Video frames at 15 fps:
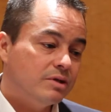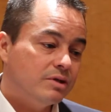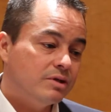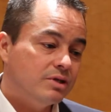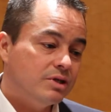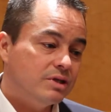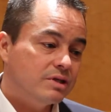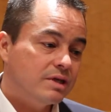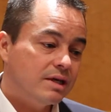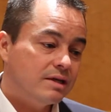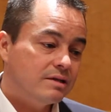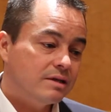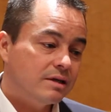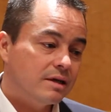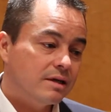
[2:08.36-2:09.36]
she
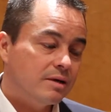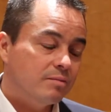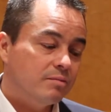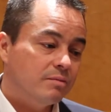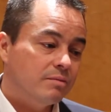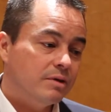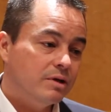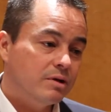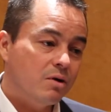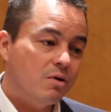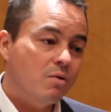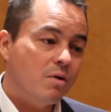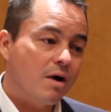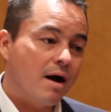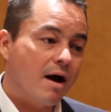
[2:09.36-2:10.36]
said, you
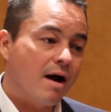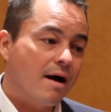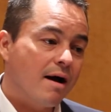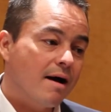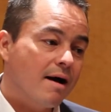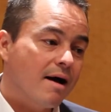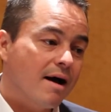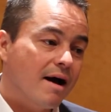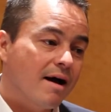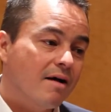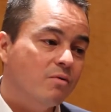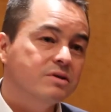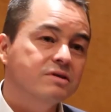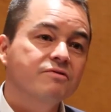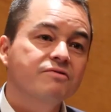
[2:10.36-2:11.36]
know, I
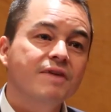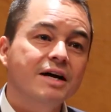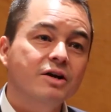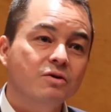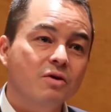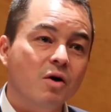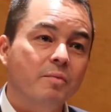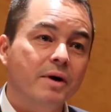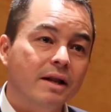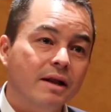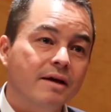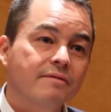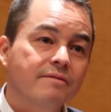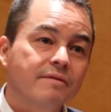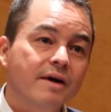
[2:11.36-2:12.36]
was a fighter all my
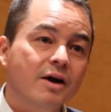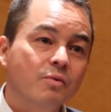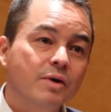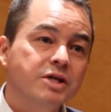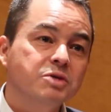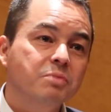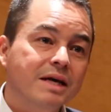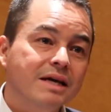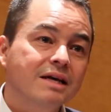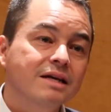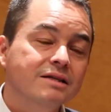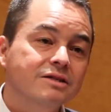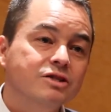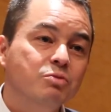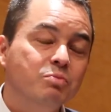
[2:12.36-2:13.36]
life. I raised my
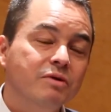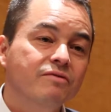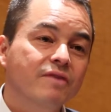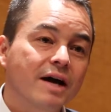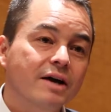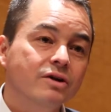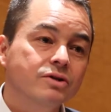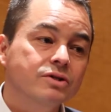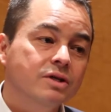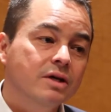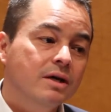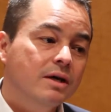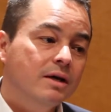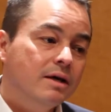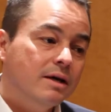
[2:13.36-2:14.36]
kids to be fighters.
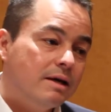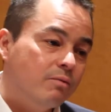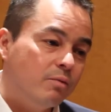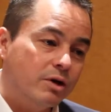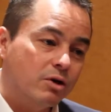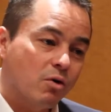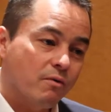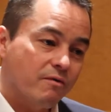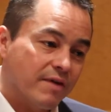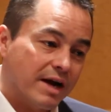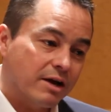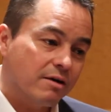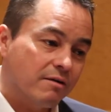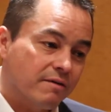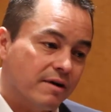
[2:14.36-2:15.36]
We don't
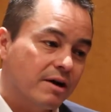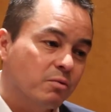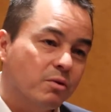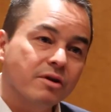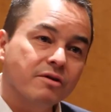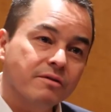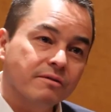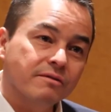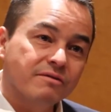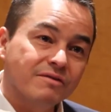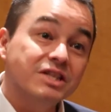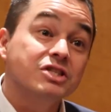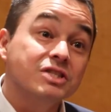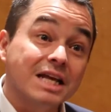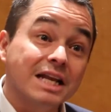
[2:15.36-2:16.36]
fight our fight with our
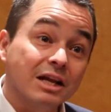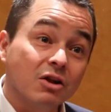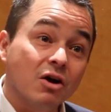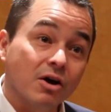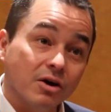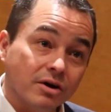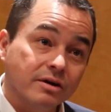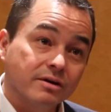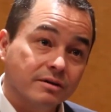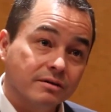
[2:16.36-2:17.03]
fists any longer,